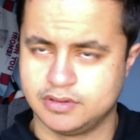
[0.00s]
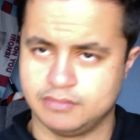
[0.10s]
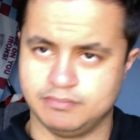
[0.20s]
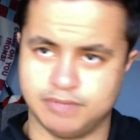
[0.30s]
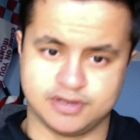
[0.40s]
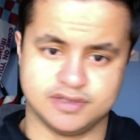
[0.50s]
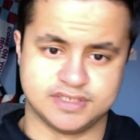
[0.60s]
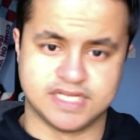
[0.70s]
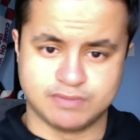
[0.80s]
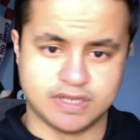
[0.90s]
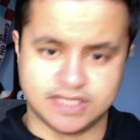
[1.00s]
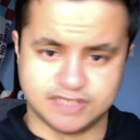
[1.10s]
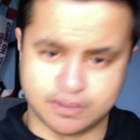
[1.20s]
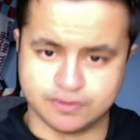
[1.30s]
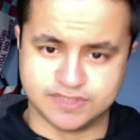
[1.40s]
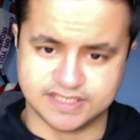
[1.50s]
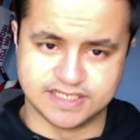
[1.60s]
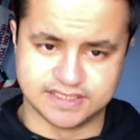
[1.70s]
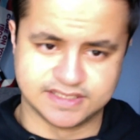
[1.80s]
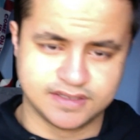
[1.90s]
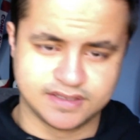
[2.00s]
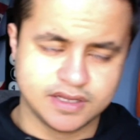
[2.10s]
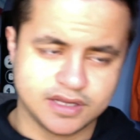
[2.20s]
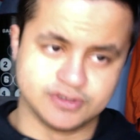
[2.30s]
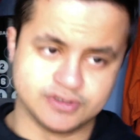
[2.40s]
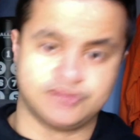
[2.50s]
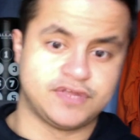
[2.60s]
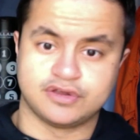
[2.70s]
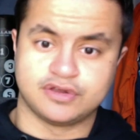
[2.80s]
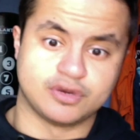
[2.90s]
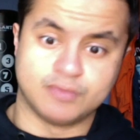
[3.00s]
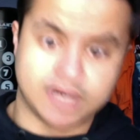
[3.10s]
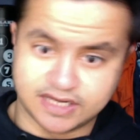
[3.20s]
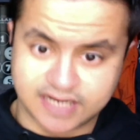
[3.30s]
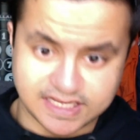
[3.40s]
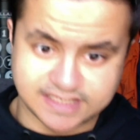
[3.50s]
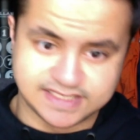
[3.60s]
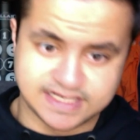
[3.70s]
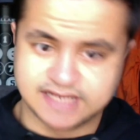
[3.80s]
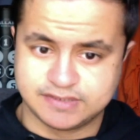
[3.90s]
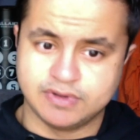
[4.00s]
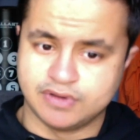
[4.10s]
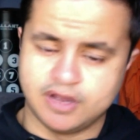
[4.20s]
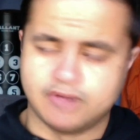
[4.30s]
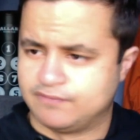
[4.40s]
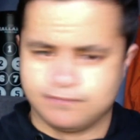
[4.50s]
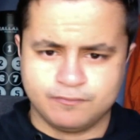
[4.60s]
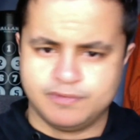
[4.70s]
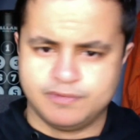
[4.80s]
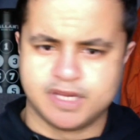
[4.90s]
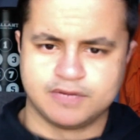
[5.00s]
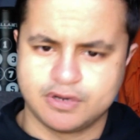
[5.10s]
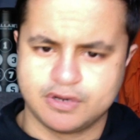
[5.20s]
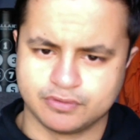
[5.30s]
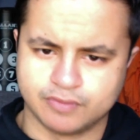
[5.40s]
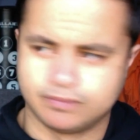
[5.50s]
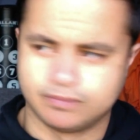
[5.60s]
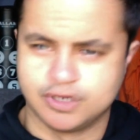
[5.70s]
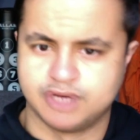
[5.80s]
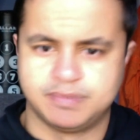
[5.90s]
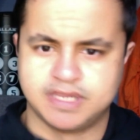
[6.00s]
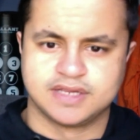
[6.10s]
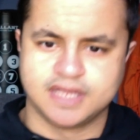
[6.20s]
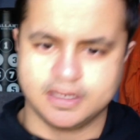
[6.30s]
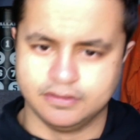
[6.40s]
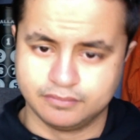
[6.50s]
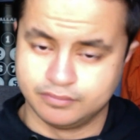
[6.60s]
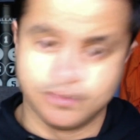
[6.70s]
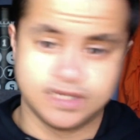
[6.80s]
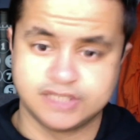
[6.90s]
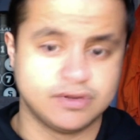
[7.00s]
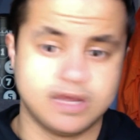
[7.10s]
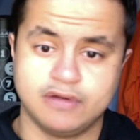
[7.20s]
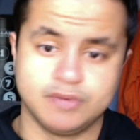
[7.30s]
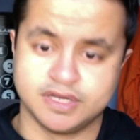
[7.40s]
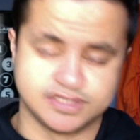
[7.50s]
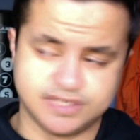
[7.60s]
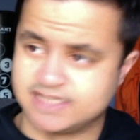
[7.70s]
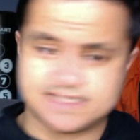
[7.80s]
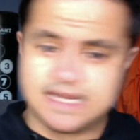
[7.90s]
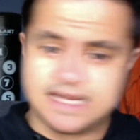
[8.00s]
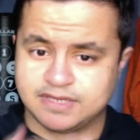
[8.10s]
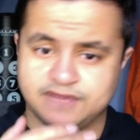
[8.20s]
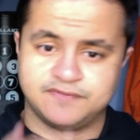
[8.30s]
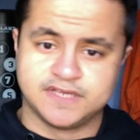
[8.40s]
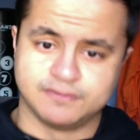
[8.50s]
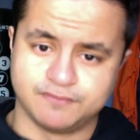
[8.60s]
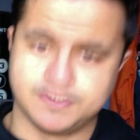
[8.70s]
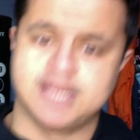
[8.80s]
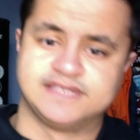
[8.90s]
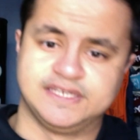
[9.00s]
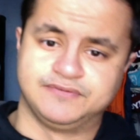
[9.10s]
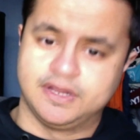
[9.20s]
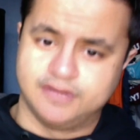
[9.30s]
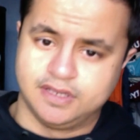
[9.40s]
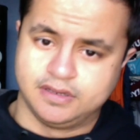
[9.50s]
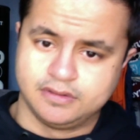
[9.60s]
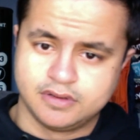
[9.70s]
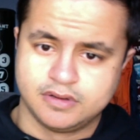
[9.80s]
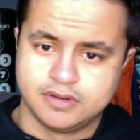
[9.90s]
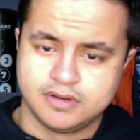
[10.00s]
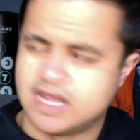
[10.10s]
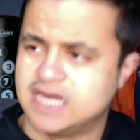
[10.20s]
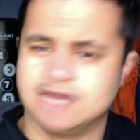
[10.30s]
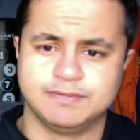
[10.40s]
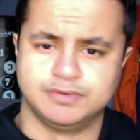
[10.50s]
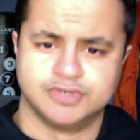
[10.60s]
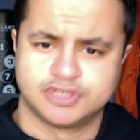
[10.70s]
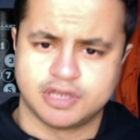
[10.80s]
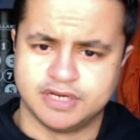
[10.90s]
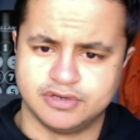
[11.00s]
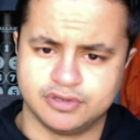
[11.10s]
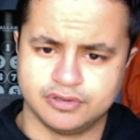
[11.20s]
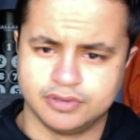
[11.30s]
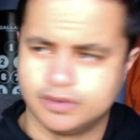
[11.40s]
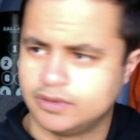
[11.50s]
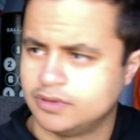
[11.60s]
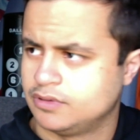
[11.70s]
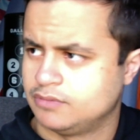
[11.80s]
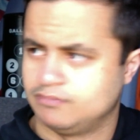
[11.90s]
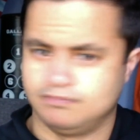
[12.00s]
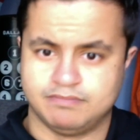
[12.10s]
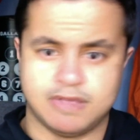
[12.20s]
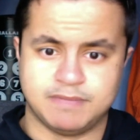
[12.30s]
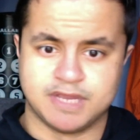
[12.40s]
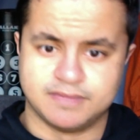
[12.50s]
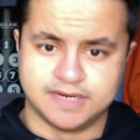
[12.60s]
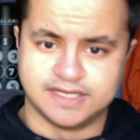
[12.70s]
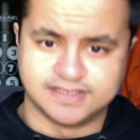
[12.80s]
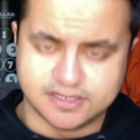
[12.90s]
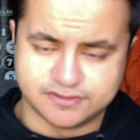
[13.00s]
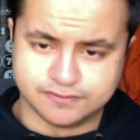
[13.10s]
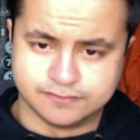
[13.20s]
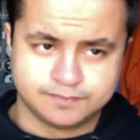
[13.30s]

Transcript: because that's why these records exist. Because you think you're going to win it in the next season, think, well, oh, we've beaten a record, we're going to beat it again. No, that's not how it works. You get slapped in the face with reality right there. And Liverpool just come in and do maybe another league title.